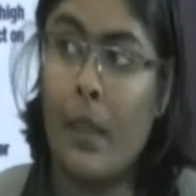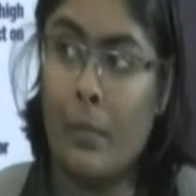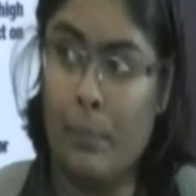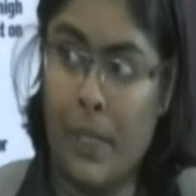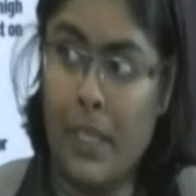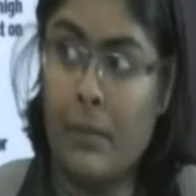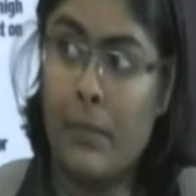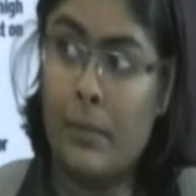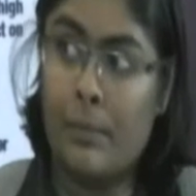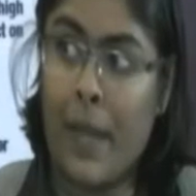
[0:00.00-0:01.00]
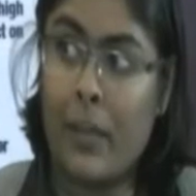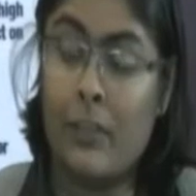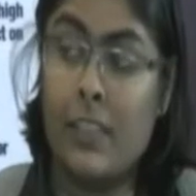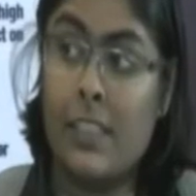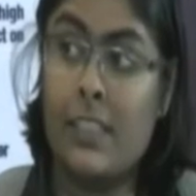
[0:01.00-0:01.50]
being part
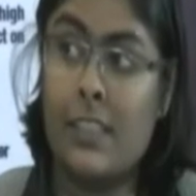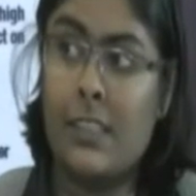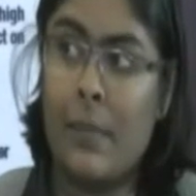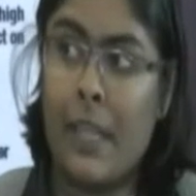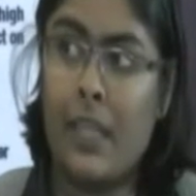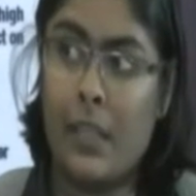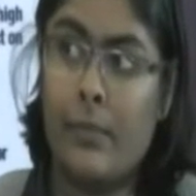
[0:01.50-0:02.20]
of the decision making.